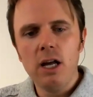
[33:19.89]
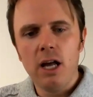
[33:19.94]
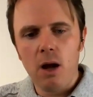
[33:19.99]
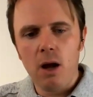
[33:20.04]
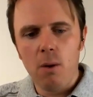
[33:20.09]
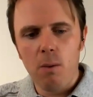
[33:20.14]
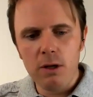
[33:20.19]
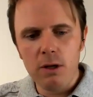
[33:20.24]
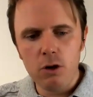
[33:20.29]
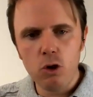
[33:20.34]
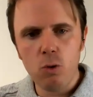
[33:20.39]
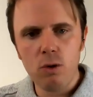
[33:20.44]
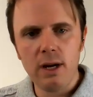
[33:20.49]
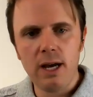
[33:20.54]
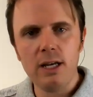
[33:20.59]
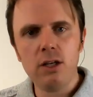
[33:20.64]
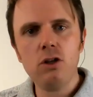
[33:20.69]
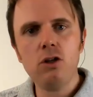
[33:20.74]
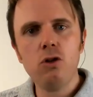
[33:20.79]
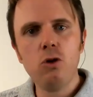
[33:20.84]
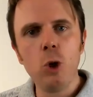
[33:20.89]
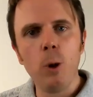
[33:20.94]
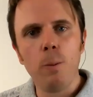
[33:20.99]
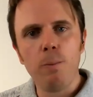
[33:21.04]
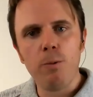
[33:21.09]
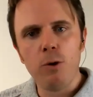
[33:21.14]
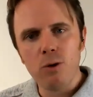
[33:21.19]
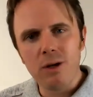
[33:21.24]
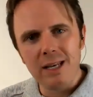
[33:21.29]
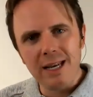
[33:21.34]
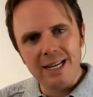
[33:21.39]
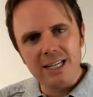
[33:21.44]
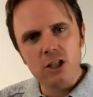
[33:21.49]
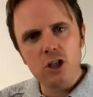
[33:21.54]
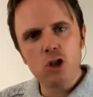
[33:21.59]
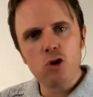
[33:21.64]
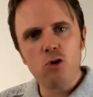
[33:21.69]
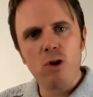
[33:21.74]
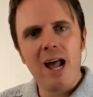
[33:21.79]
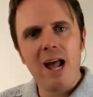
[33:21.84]
And when you do a nice soup, you can
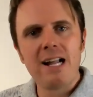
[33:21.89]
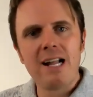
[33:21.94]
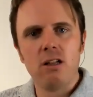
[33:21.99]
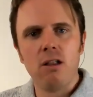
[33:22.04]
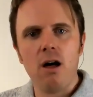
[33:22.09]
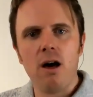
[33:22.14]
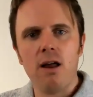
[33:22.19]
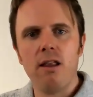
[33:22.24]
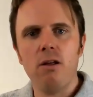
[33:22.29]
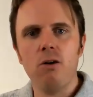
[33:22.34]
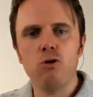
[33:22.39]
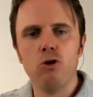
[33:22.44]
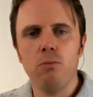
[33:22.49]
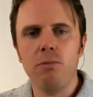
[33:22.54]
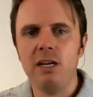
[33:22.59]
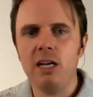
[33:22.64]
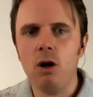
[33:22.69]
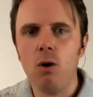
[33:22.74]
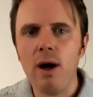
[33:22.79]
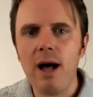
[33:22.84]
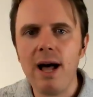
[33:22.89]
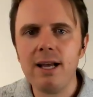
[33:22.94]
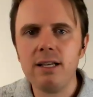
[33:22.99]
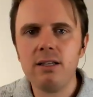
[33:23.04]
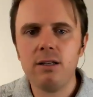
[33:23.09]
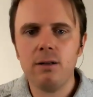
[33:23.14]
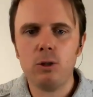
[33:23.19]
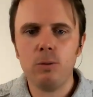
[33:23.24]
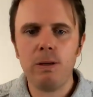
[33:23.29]
extract a lot of those amino acids.